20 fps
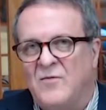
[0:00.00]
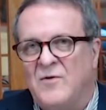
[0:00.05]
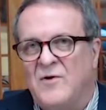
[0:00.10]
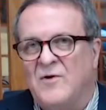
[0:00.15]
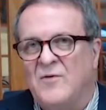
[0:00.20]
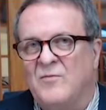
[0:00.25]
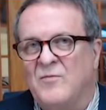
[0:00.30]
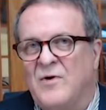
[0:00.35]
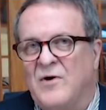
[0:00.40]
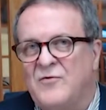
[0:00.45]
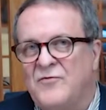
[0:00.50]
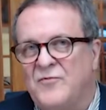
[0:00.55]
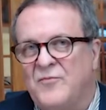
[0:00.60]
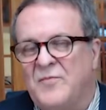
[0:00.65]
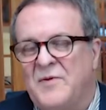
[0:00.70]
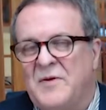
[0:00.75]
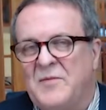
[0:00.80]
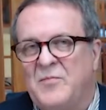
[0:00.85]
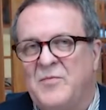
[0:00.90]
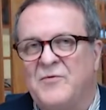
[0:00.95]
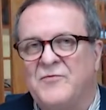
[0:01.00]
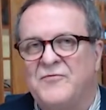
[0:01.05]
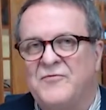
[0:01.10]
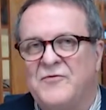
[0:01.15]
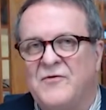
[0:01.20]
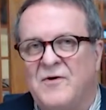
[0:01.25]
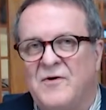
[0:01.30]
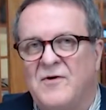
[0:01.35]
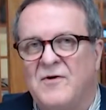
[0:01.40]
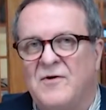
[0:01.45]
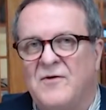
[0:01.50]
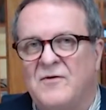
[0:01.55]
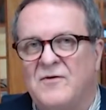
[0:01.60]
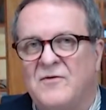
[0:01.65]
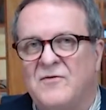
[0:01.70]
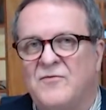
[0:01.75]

where most people start,